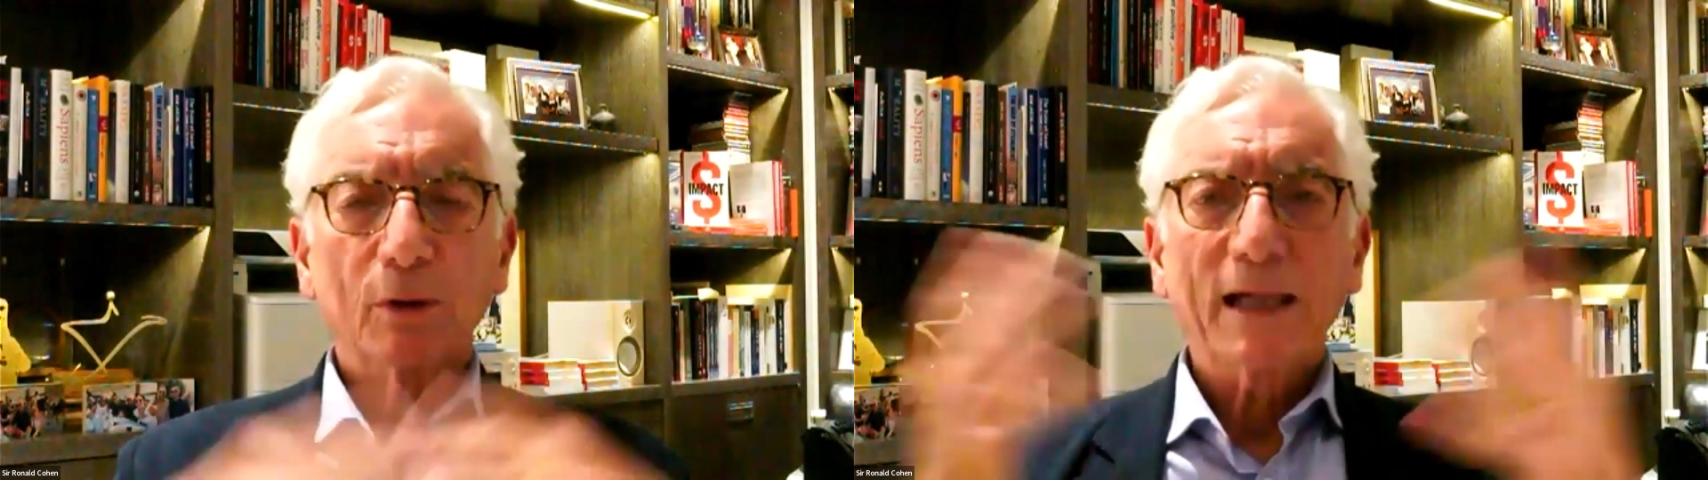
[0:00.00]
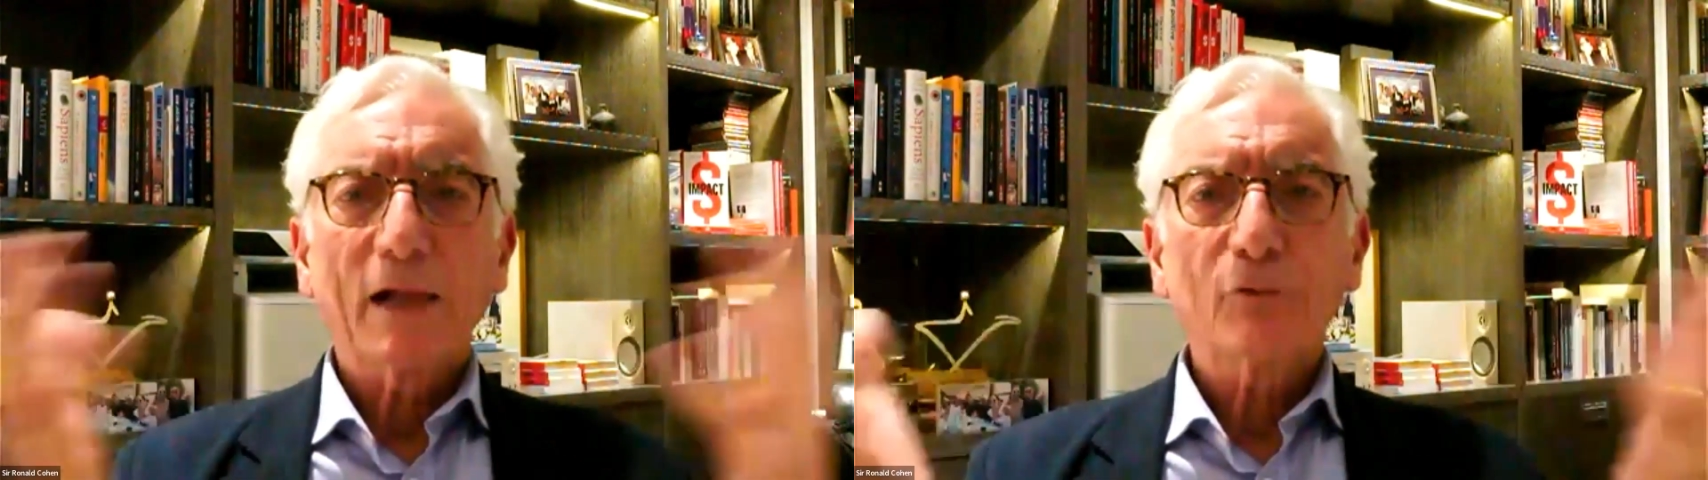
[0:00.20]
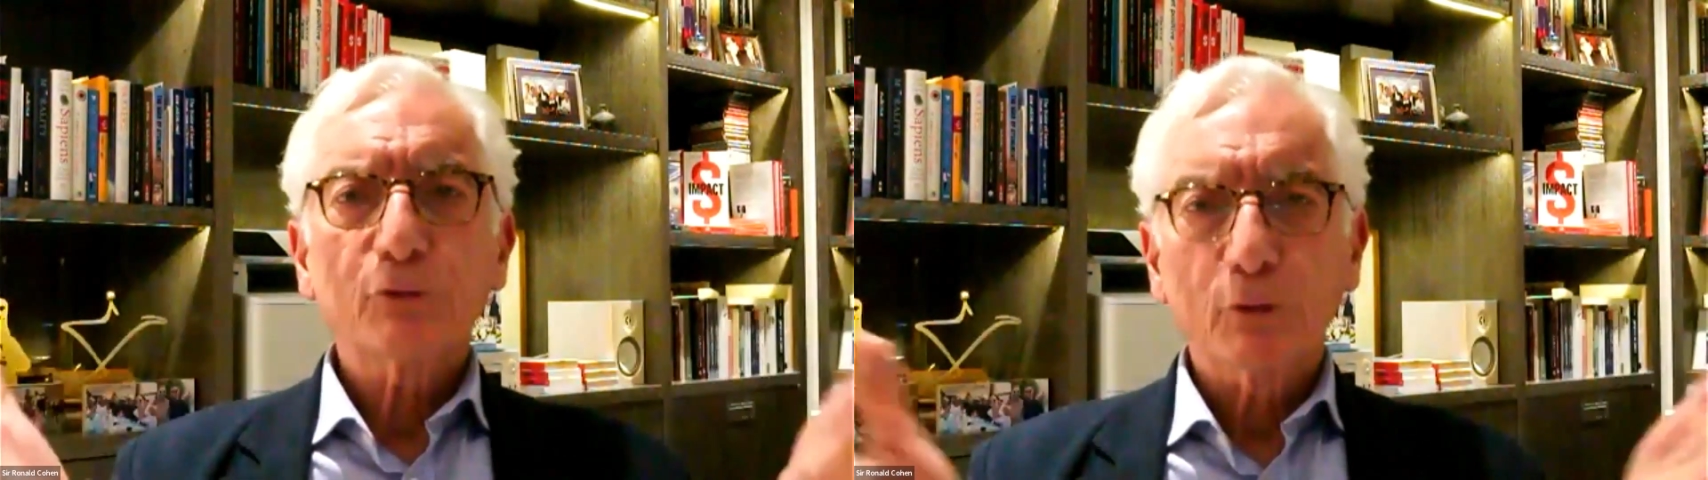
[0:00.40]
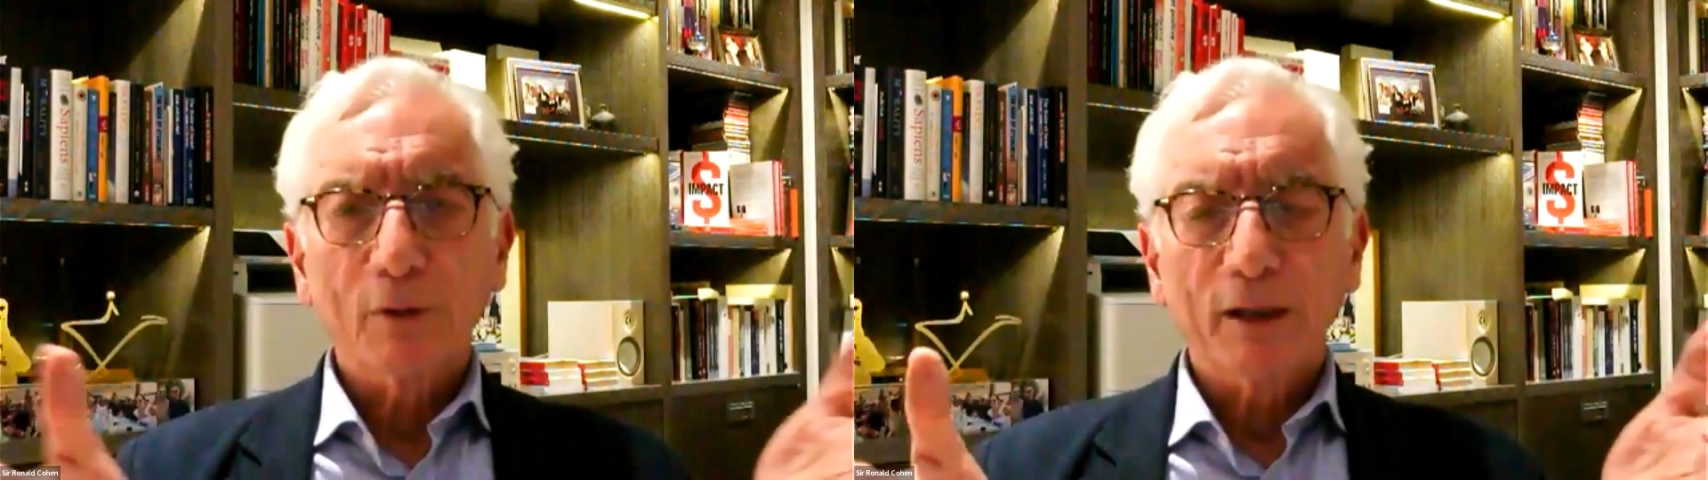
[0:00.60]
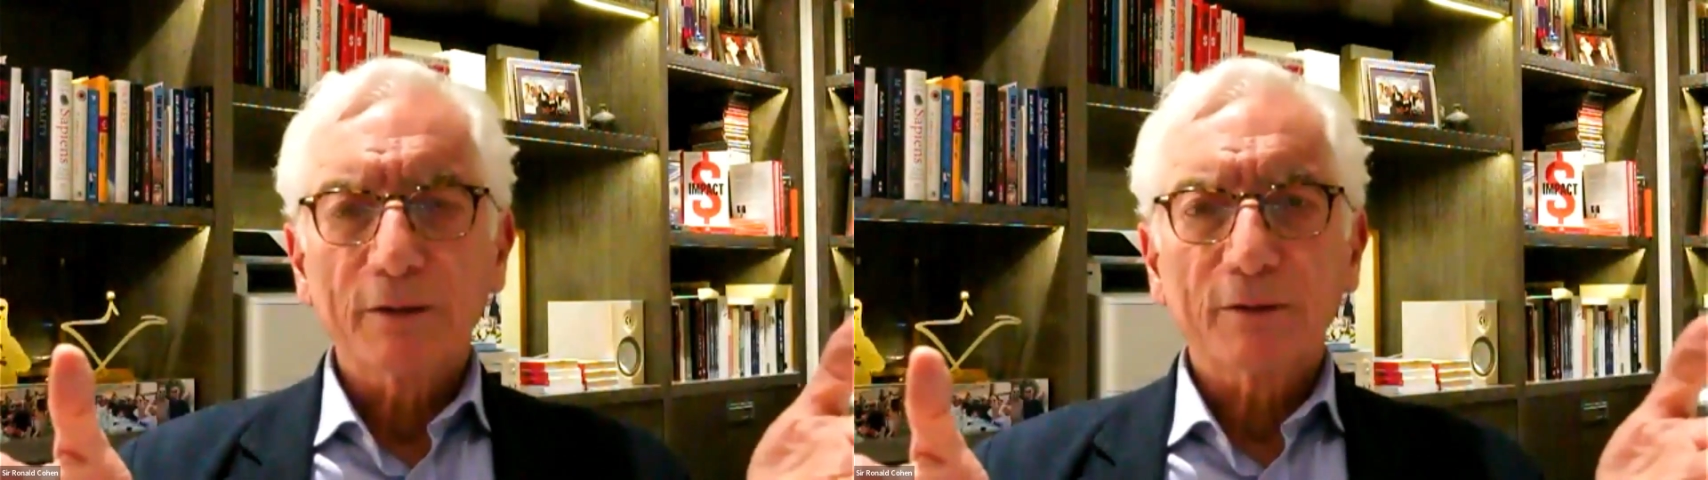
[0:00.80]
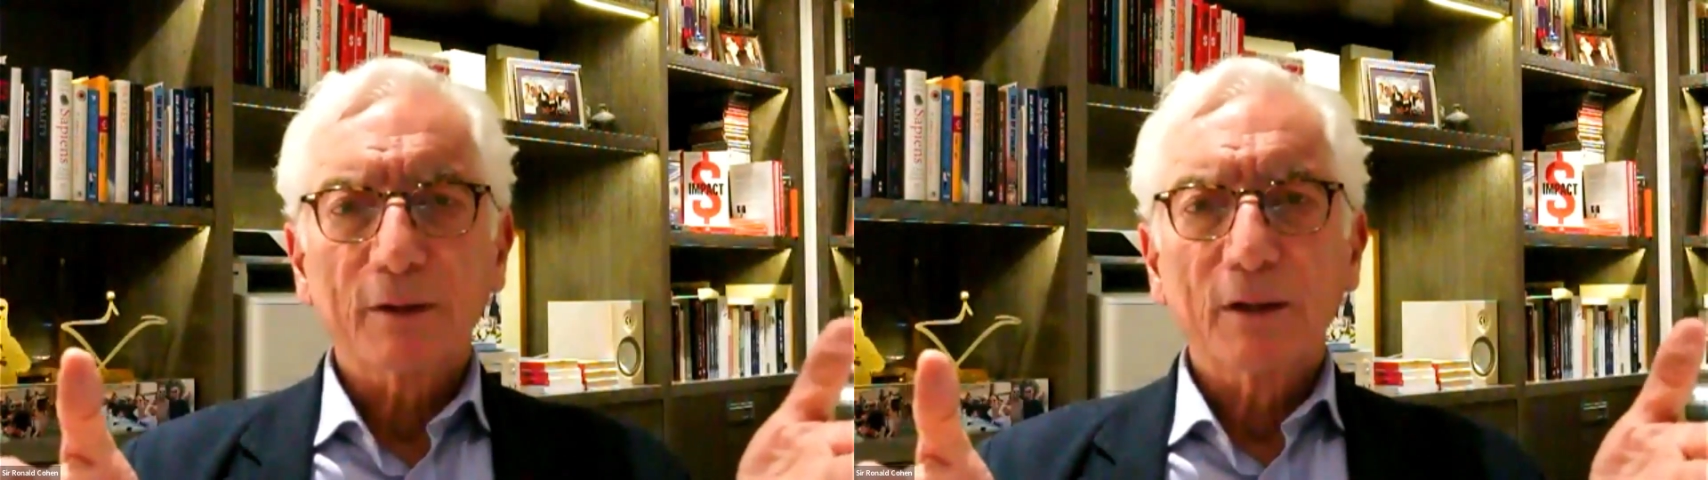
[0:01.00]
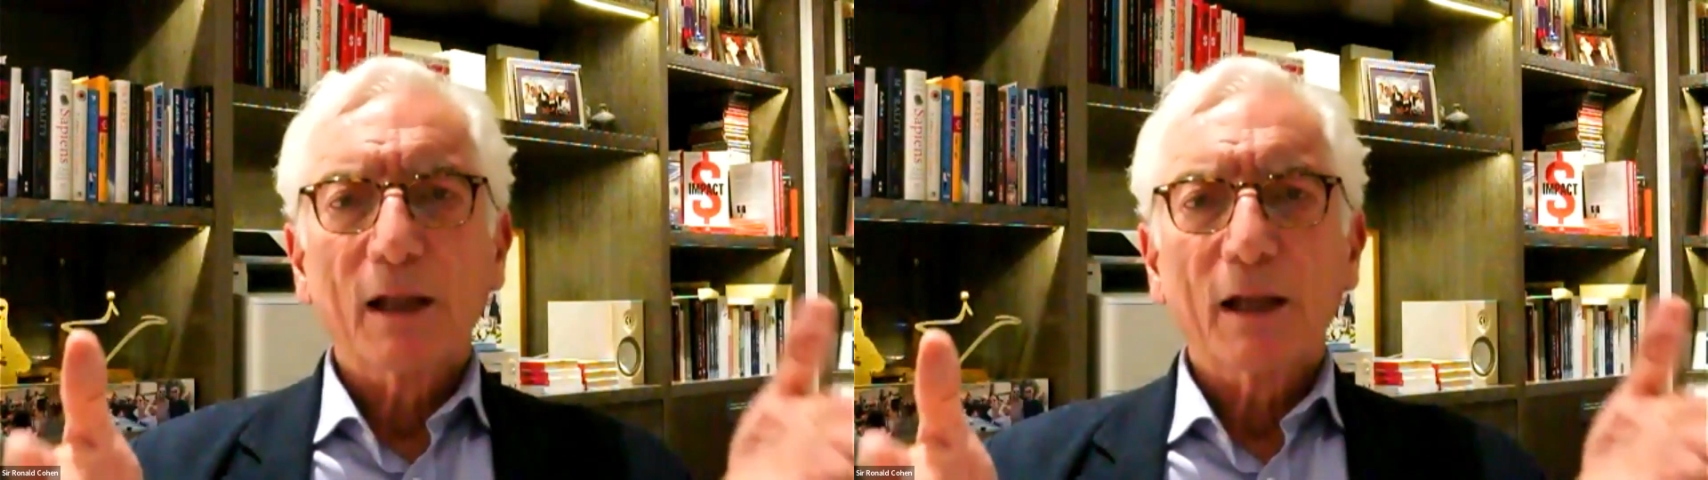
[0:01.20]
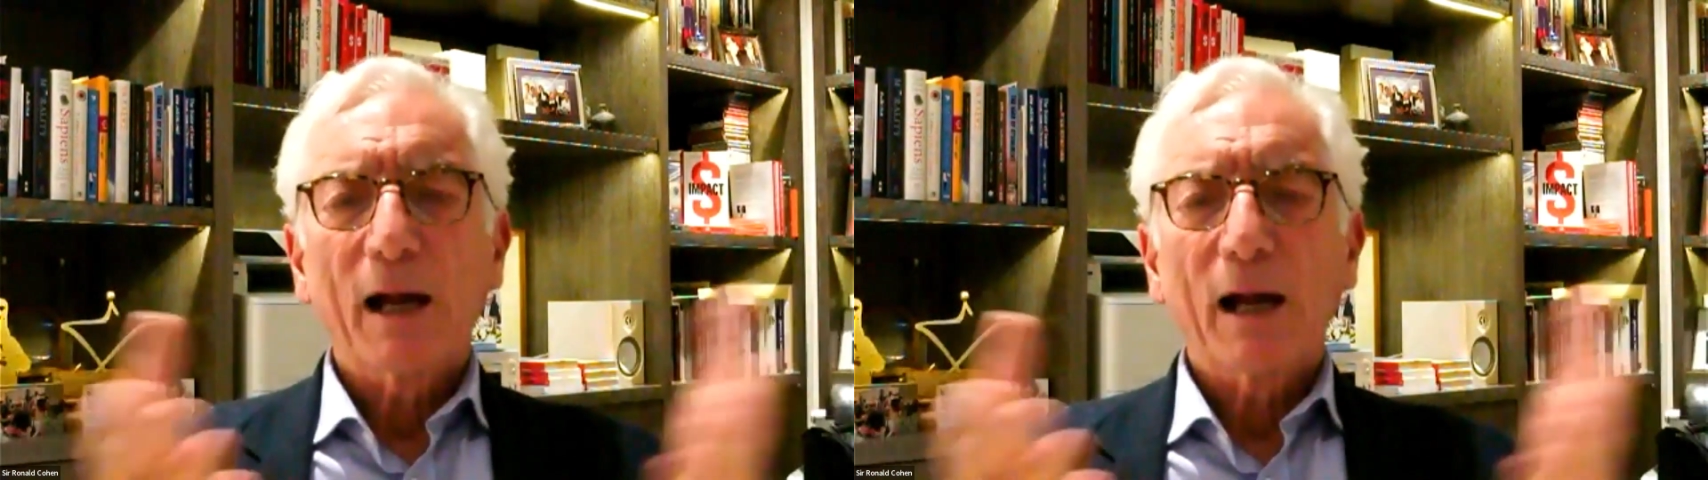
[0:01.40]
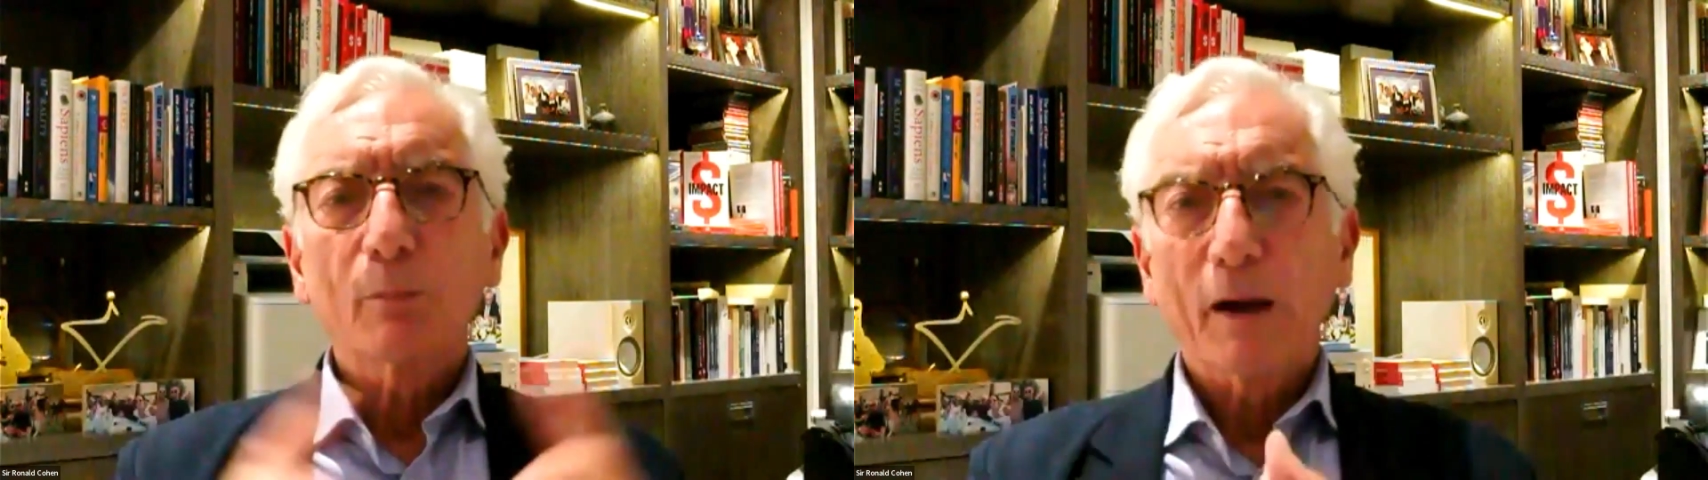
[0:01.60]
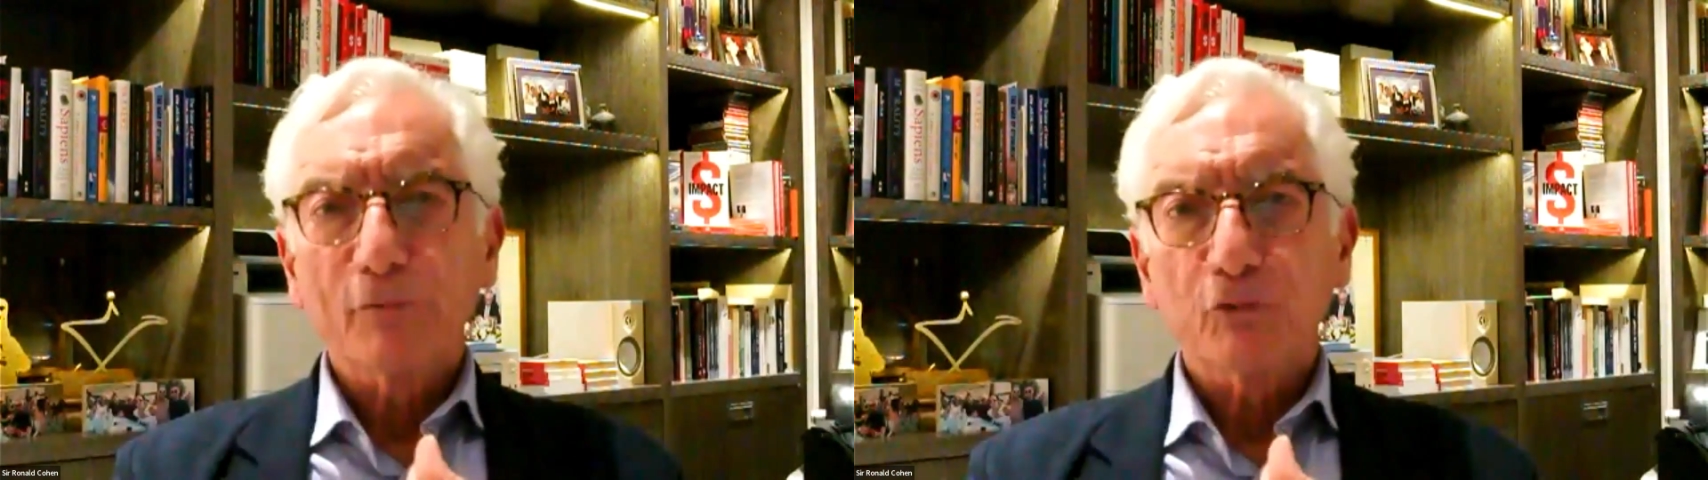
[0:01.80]
calculate how
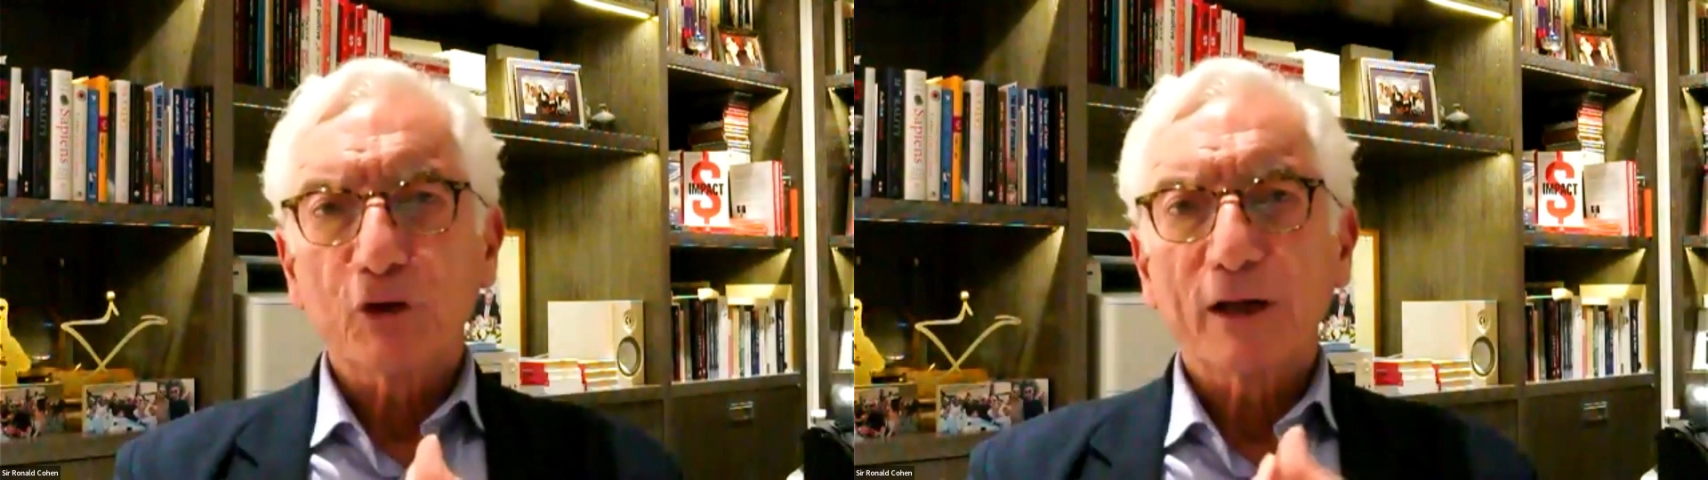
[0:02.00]
much